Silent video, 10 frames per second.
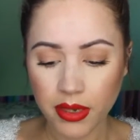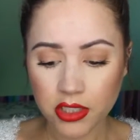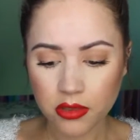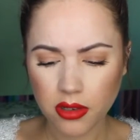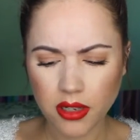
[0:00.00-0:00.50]

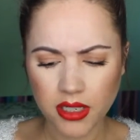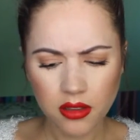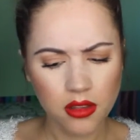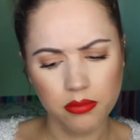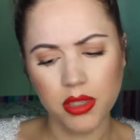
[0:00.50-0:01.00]
Mind you, a lot
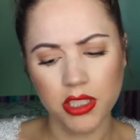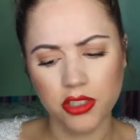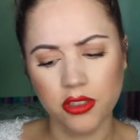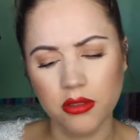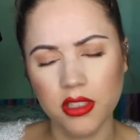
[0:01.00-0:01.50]
of the
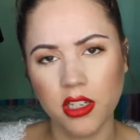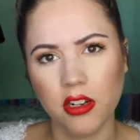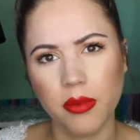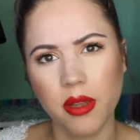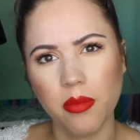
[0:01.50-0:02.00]
blush tones that
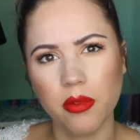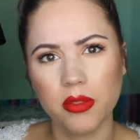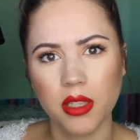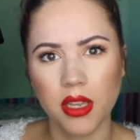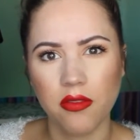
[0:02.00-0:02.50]
are
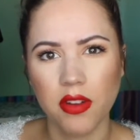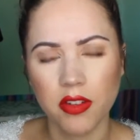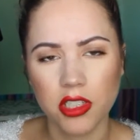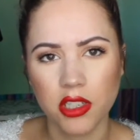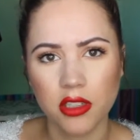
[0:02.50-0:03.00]
people's like
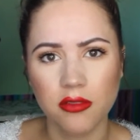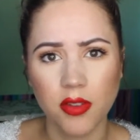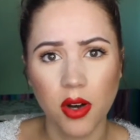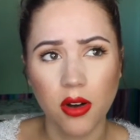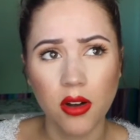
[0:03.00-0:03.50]
favorite during the
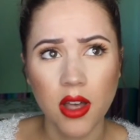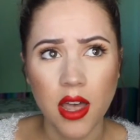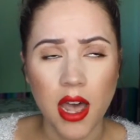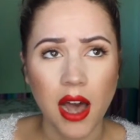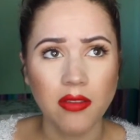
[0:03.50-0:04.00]
fall
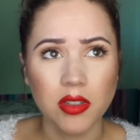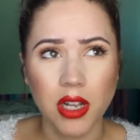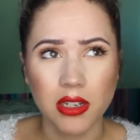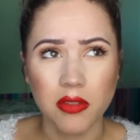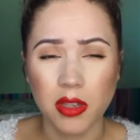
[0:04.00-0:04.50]
have a
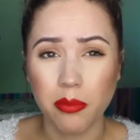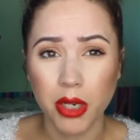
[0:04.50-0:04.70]
lot of like